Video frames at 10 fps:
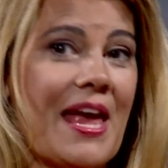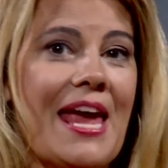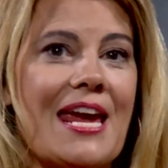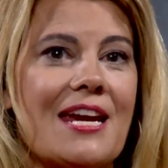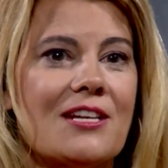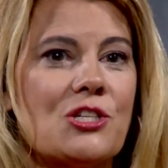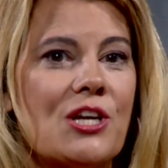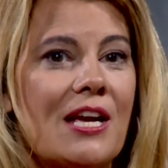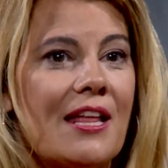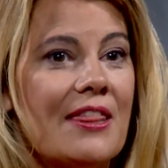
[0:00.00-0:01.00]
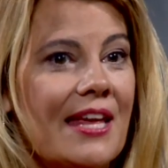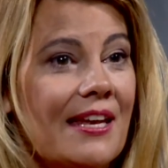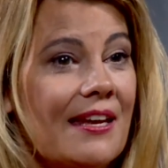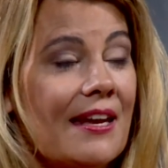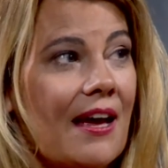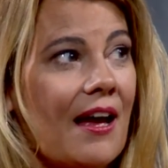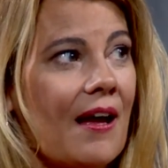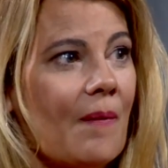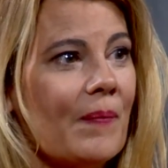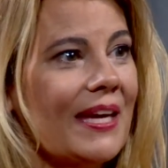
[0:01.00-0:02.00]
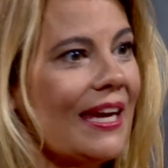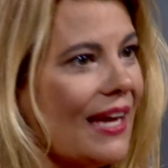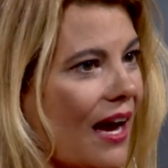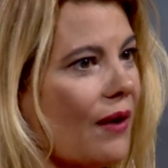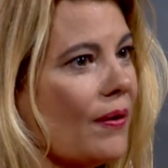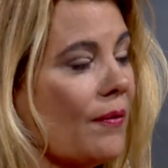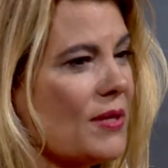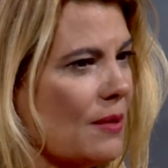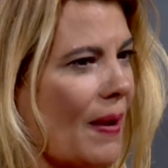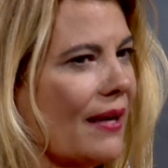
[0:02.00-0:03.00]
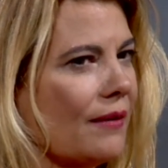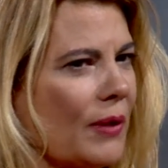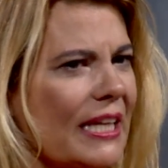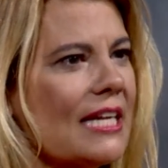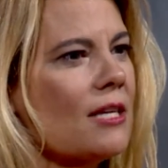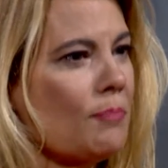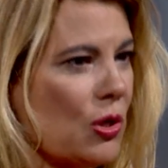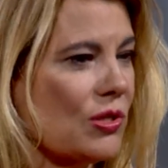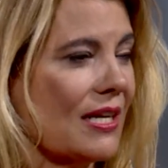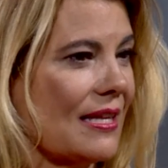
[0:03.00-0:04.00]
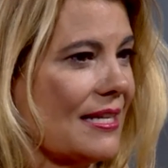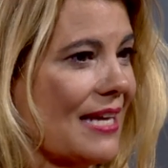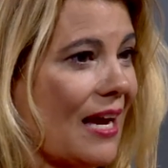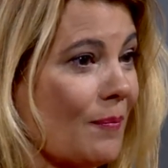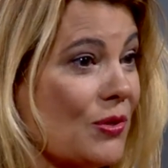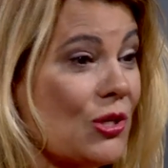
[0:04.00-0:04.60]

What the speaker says: age, then it was about really into music at that time.